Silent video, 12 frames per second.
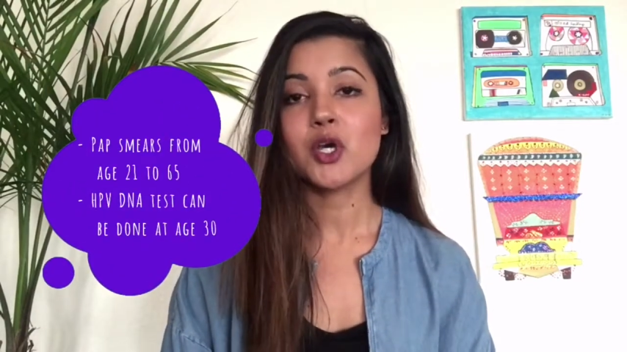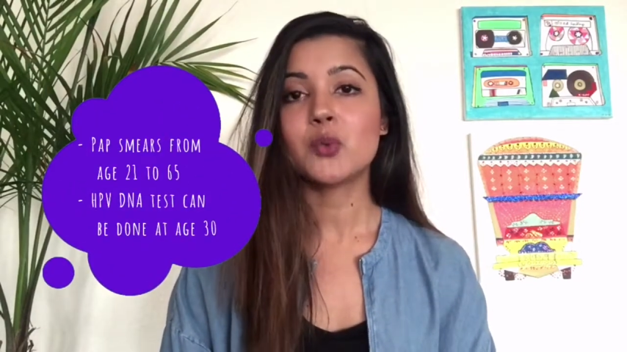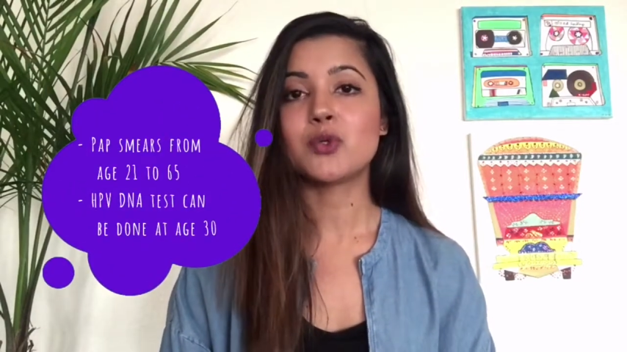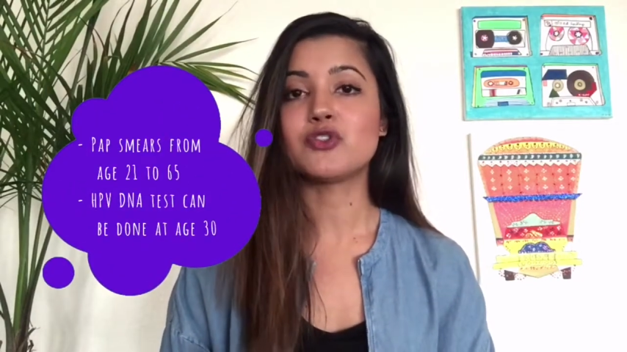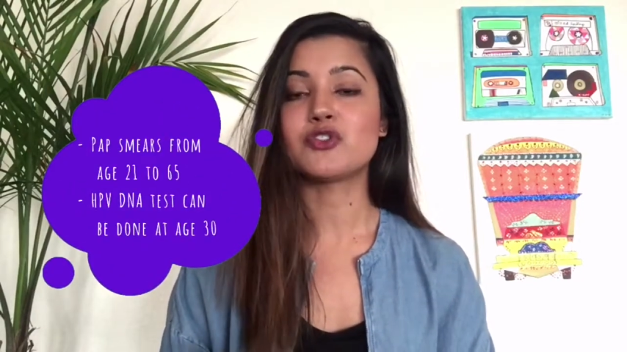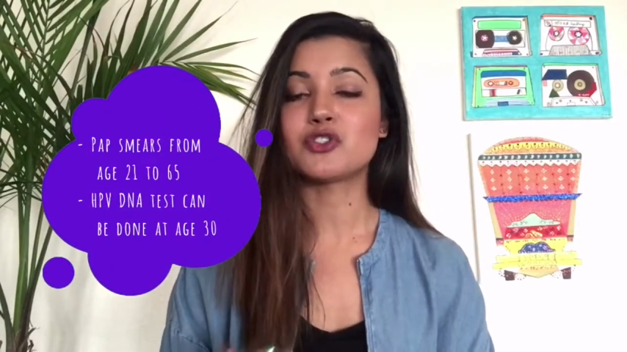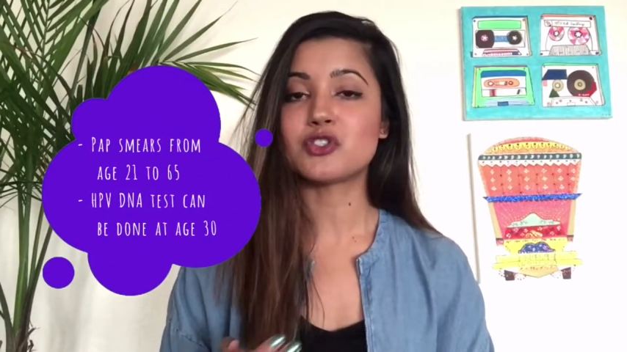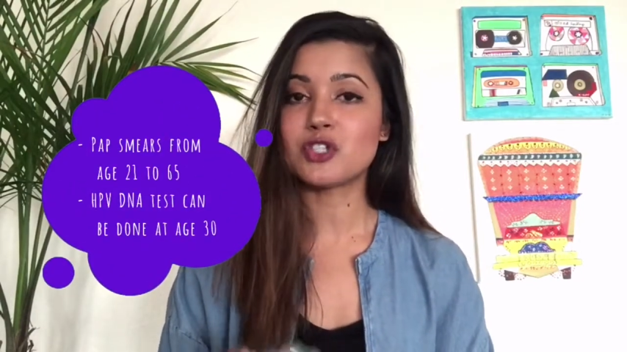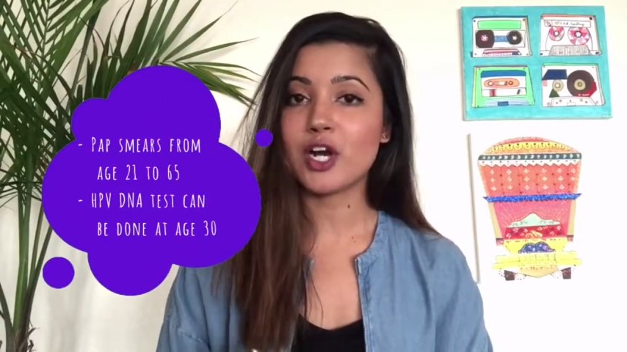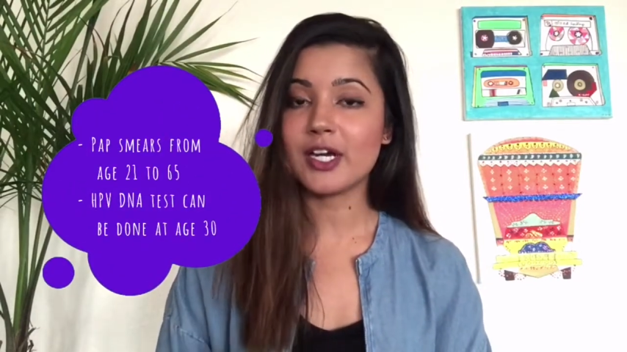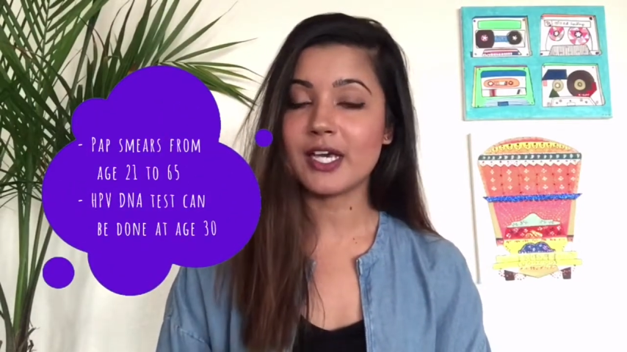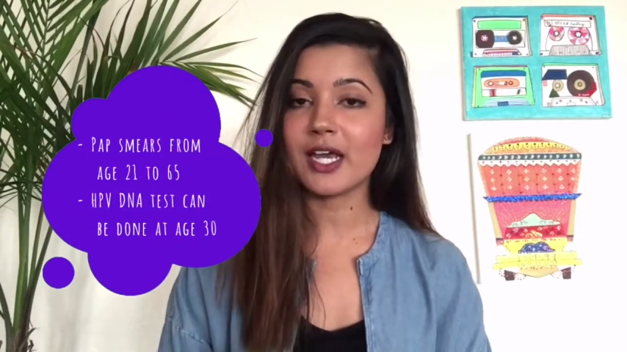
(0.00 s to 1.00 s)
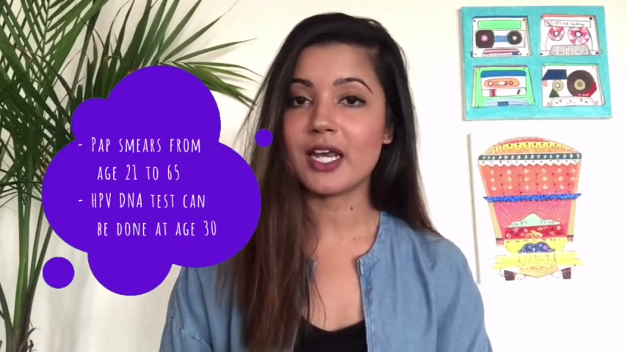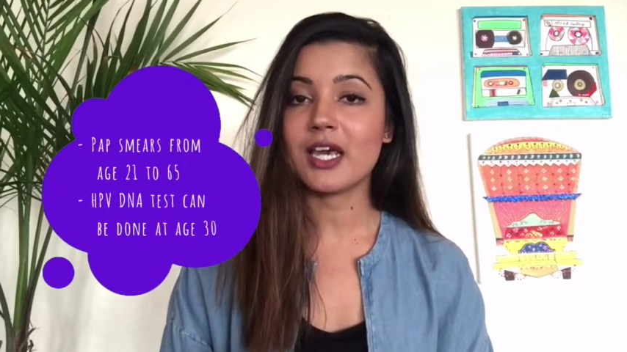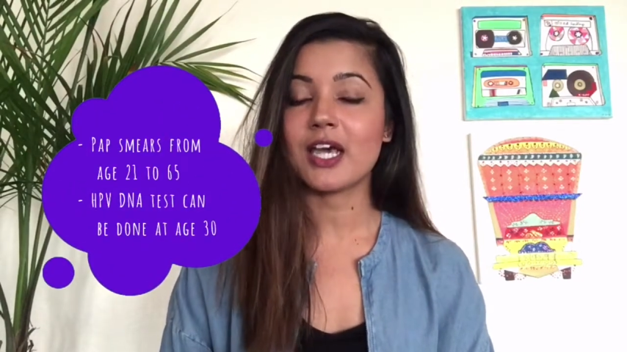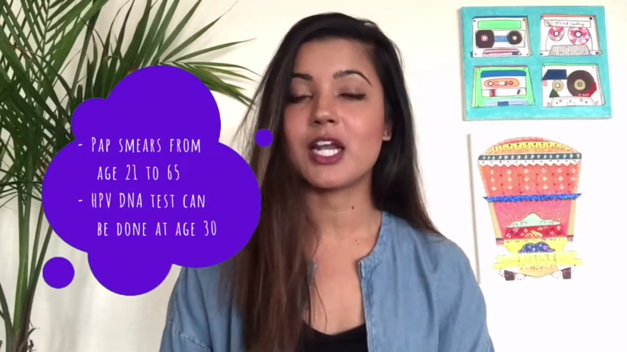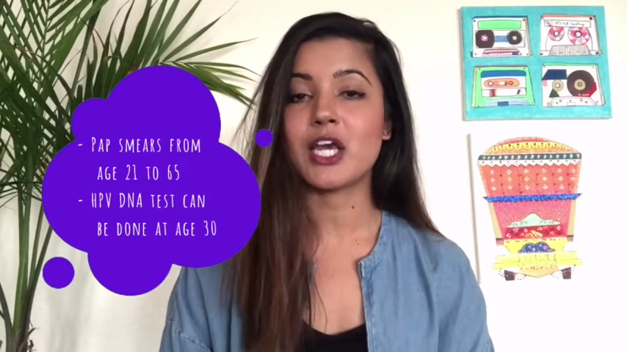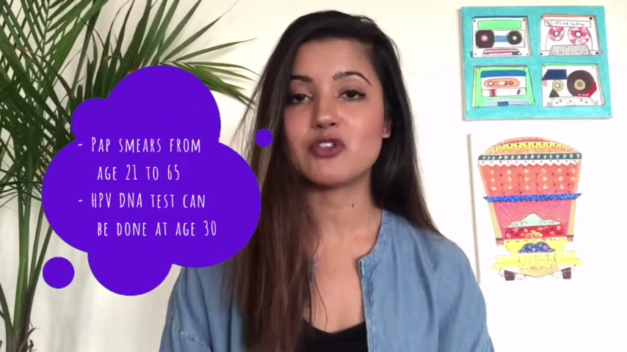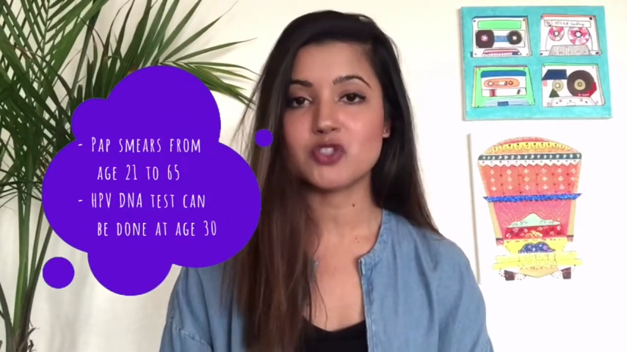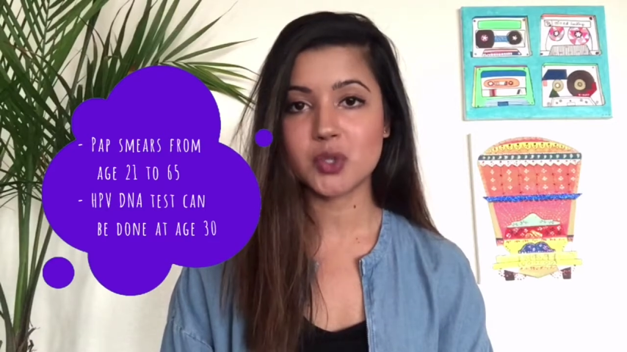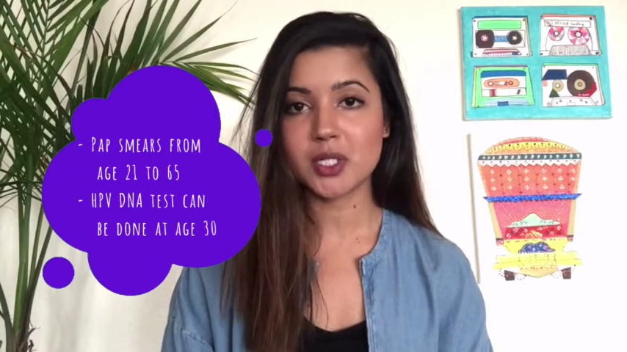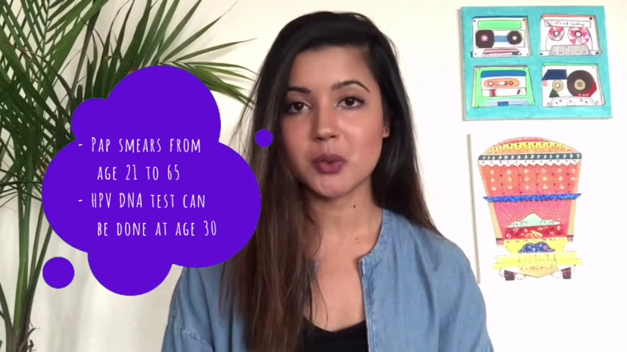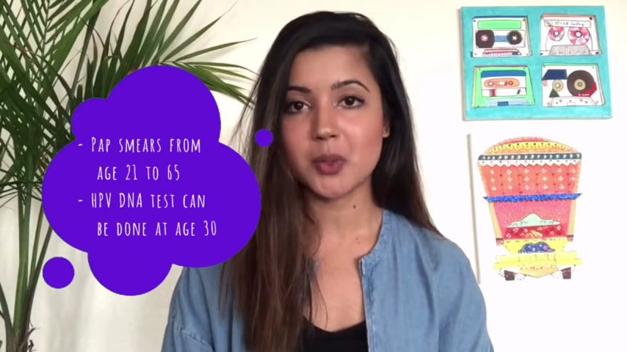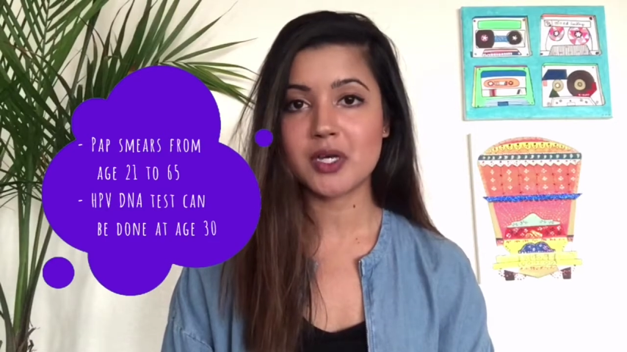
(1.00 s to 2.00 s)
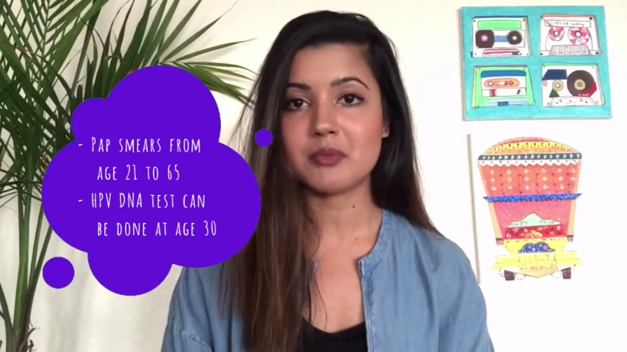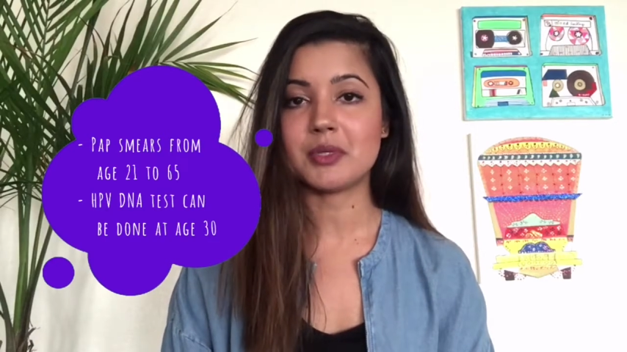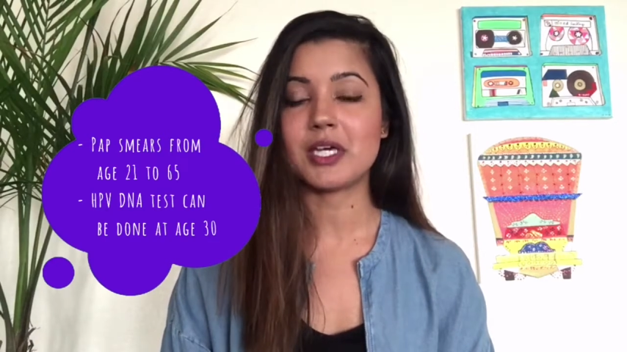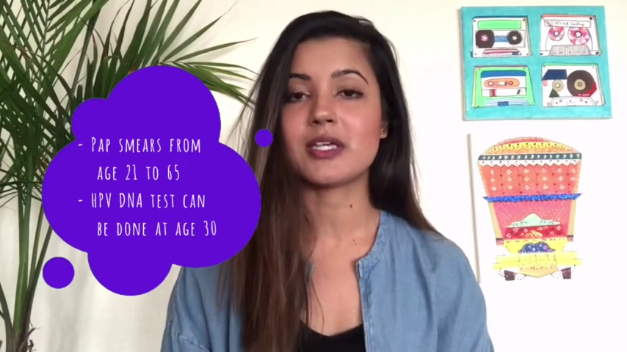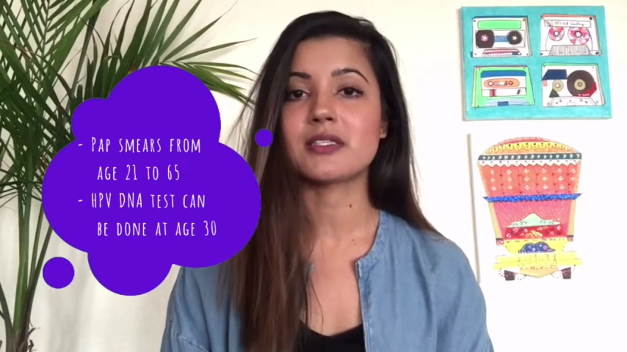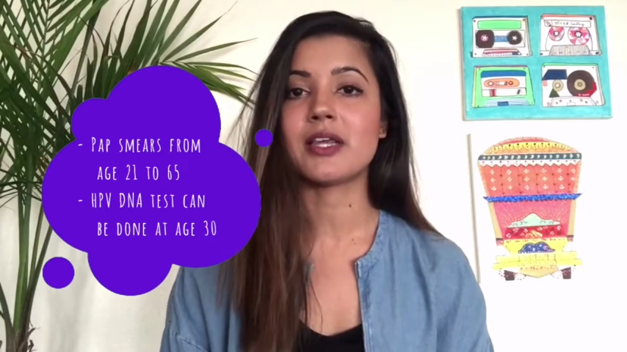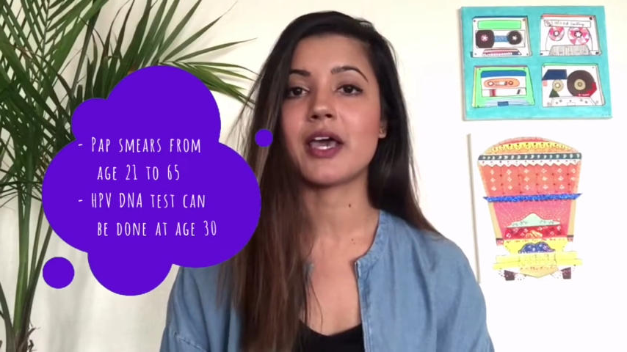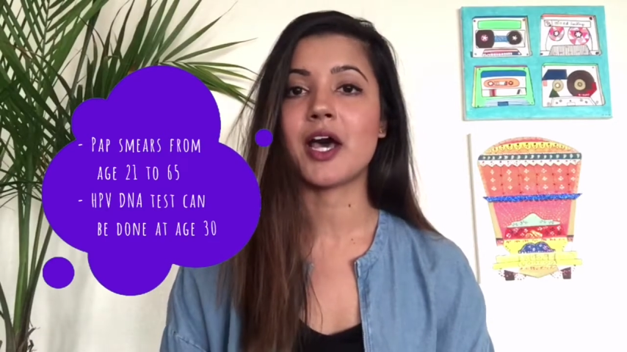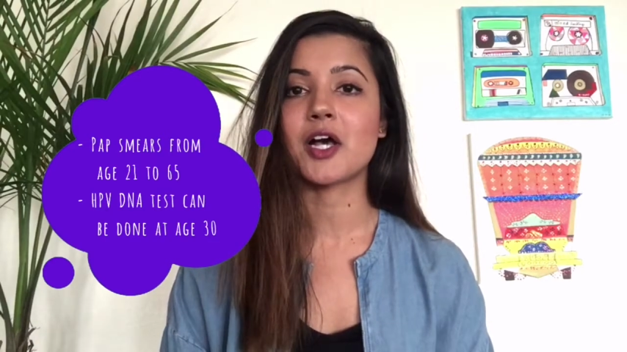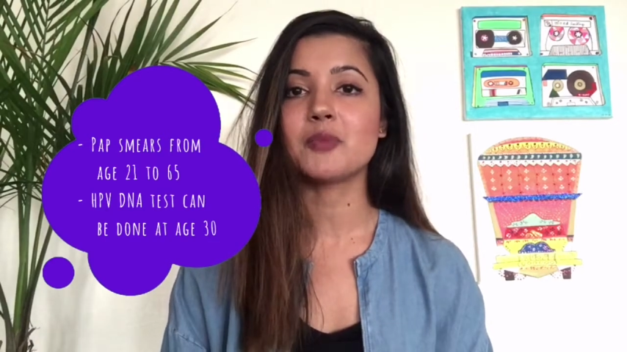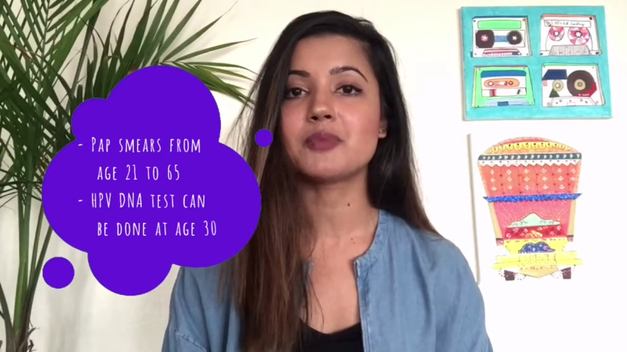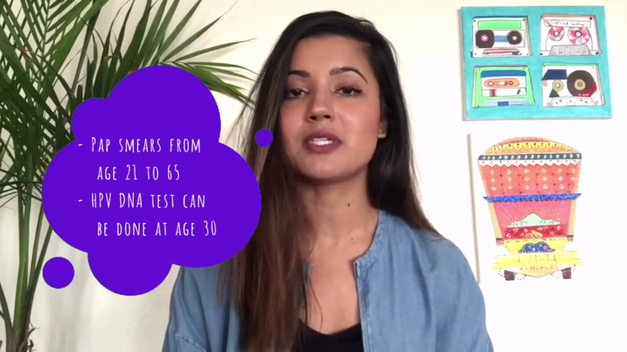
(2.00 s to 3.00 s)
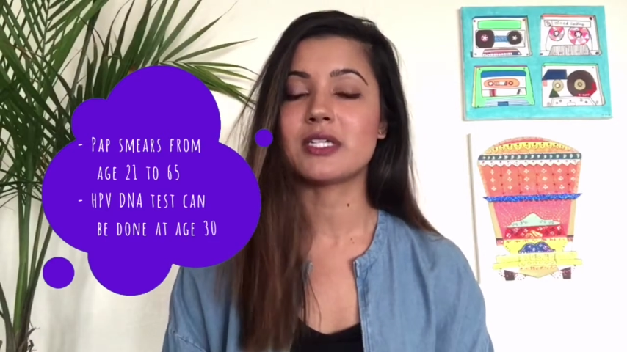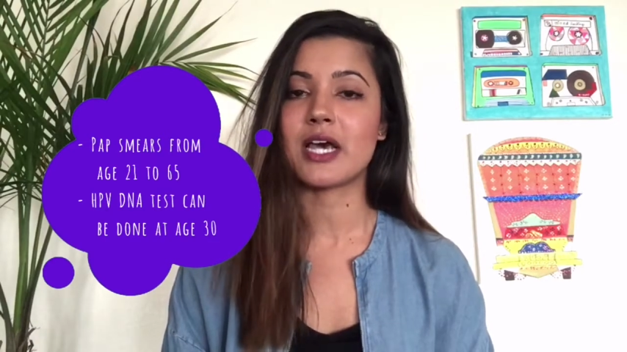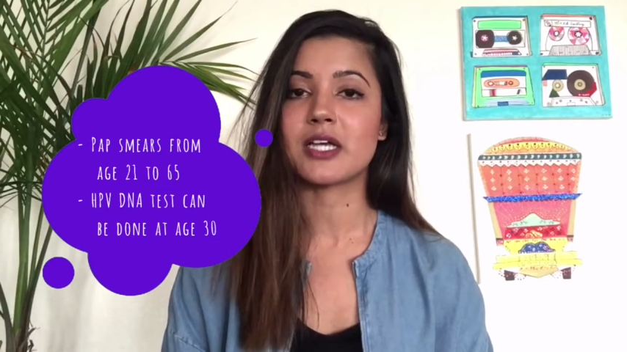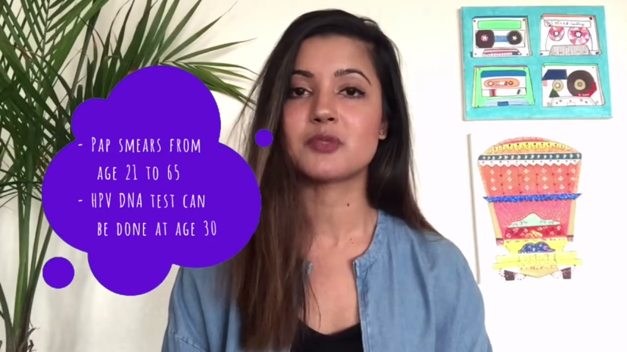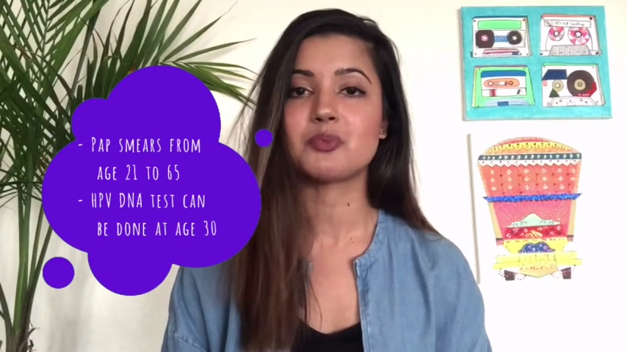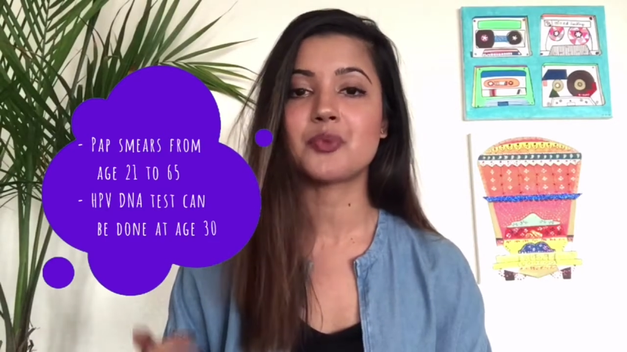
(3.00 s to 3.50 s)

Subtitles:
which you should start getting at age 21 because they help detect